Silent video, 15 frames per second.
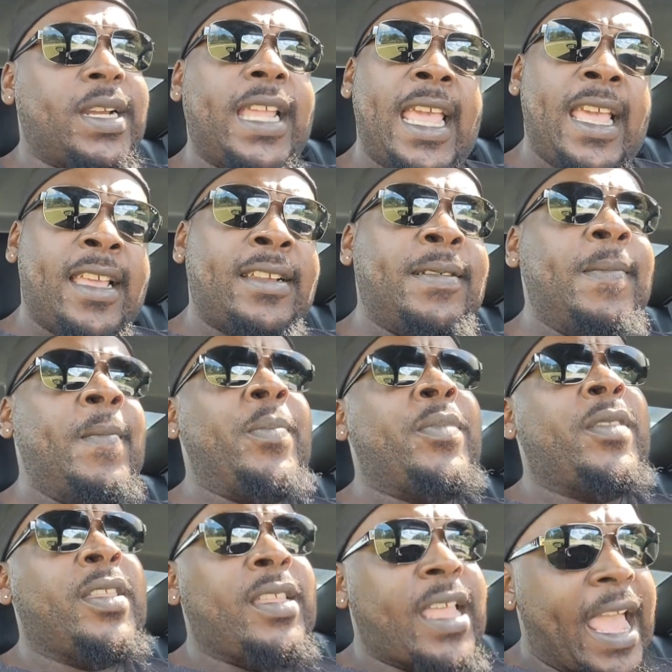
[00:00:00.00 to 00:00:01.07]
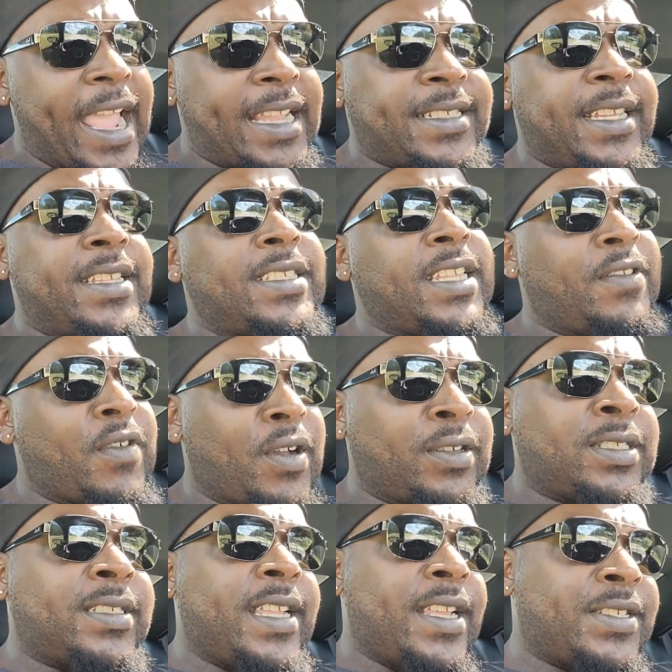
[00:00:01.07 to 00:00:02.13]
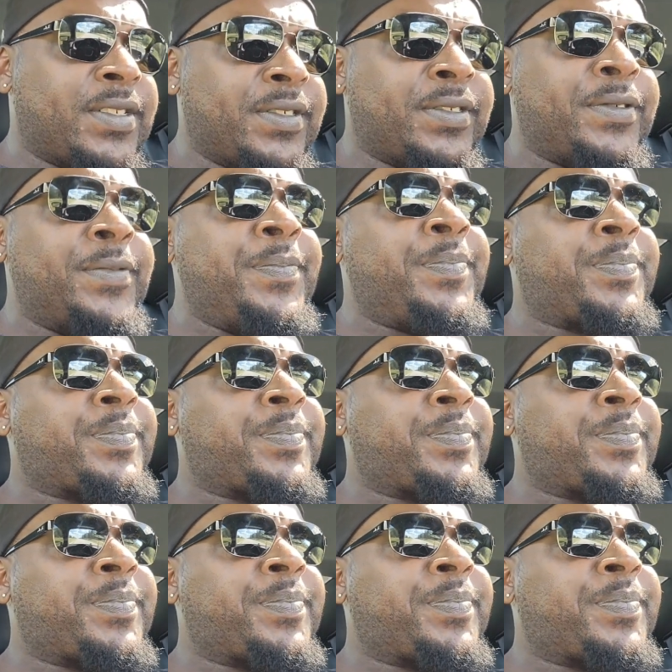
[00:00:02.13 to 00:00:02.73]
But again, HD0 is digital.